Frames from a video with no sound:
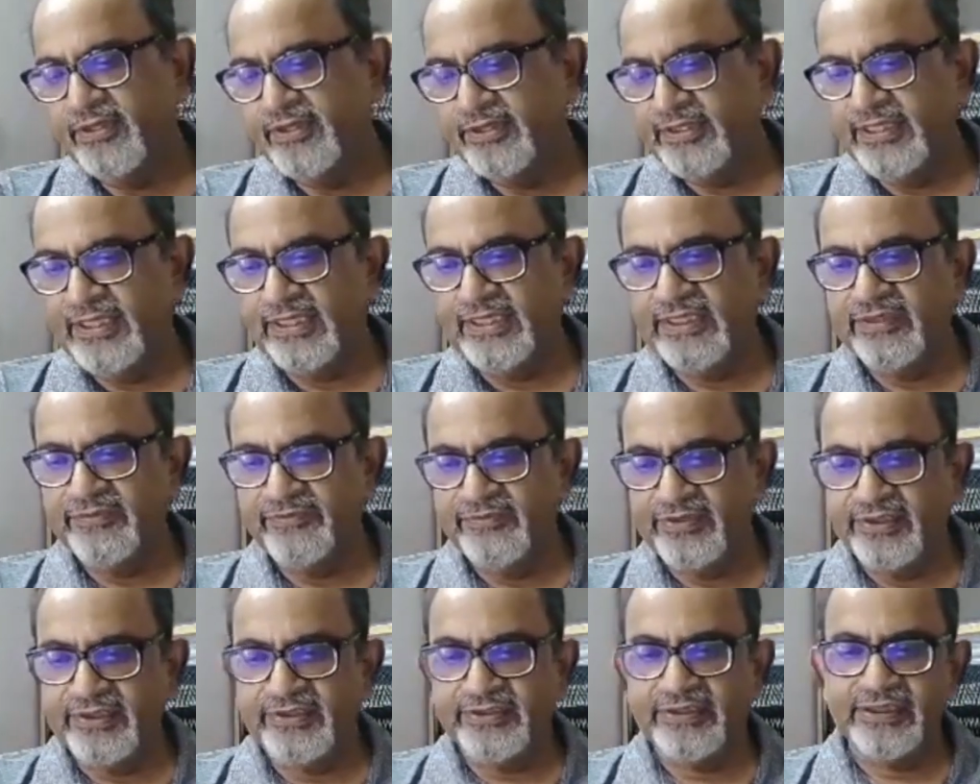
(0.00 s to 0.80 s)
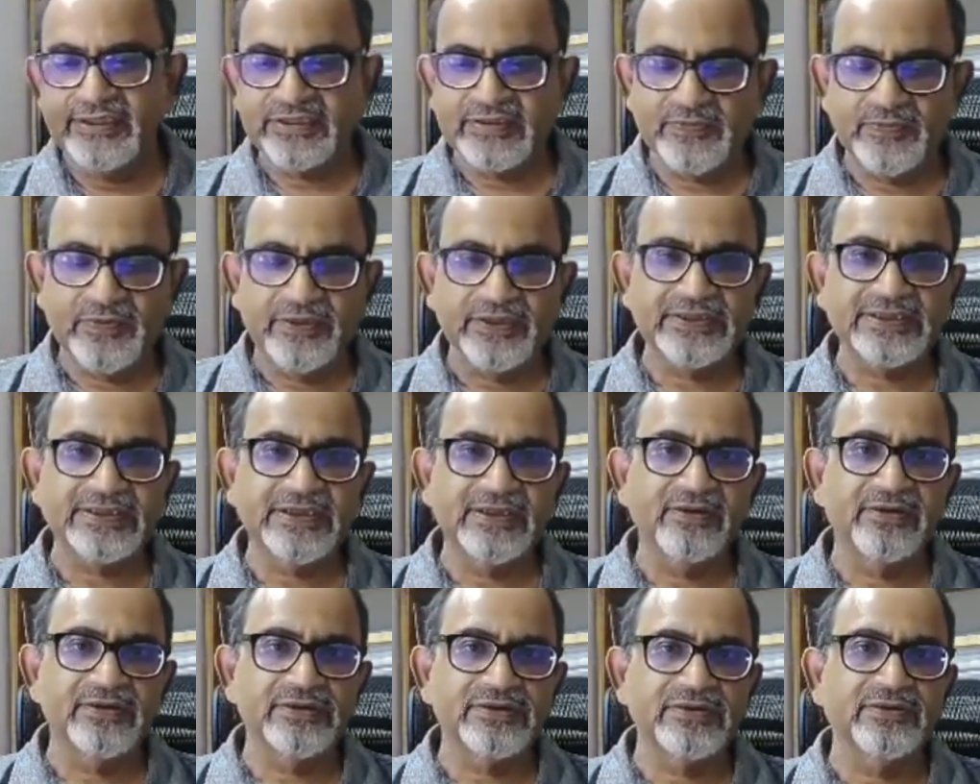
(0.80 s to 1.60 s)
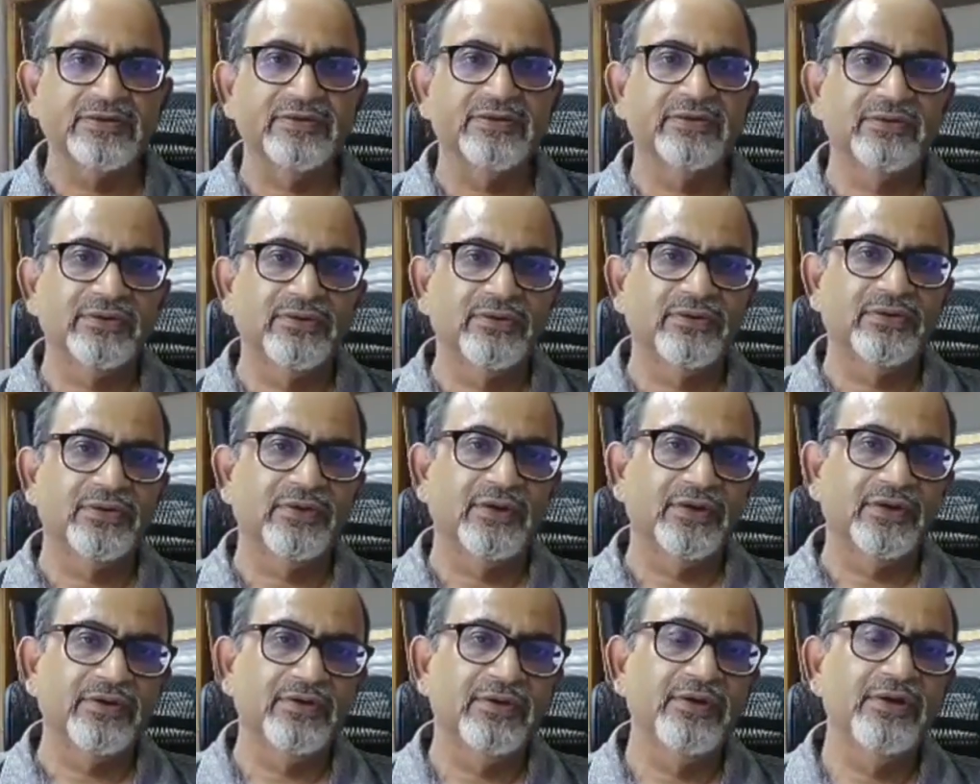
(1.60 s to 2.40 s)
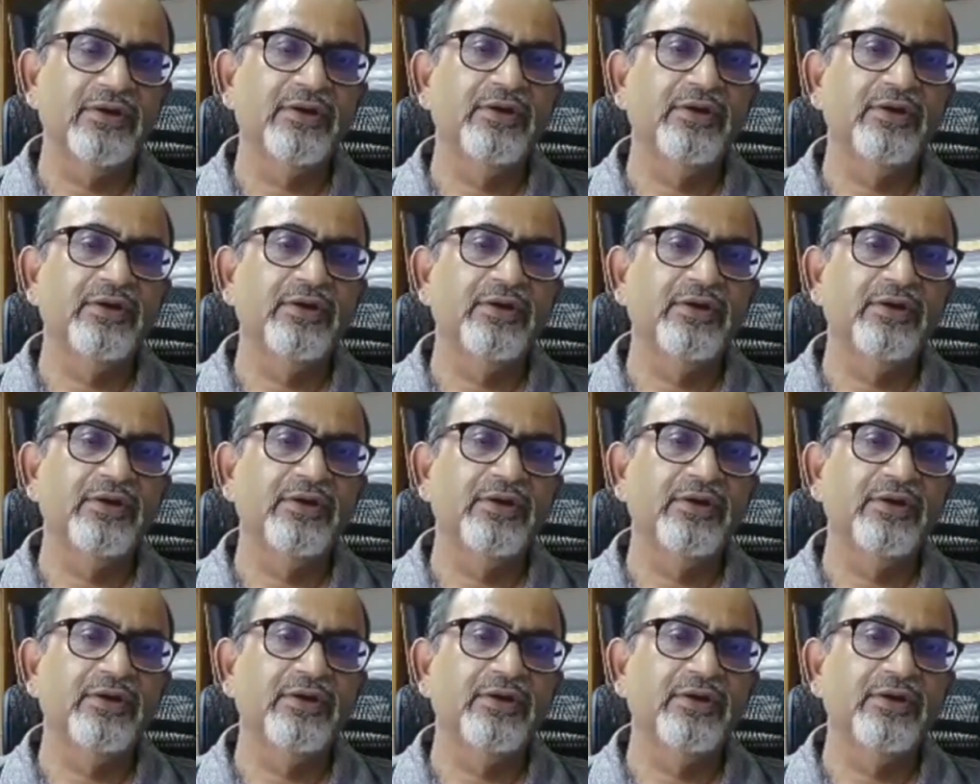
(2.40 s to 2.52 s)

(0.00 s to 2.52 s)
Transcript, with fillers: That is where the experts can also go wrong.